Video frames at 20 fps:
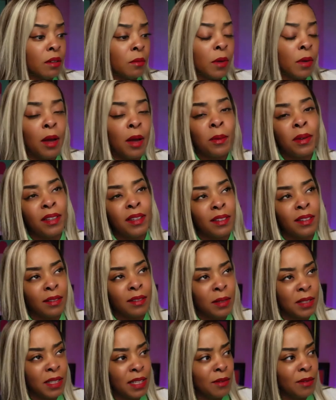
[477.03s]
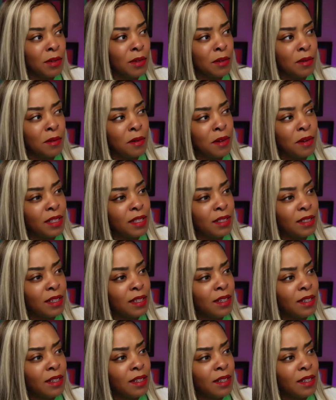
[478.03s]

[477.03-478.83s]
Well, I was was I living in New Orleans.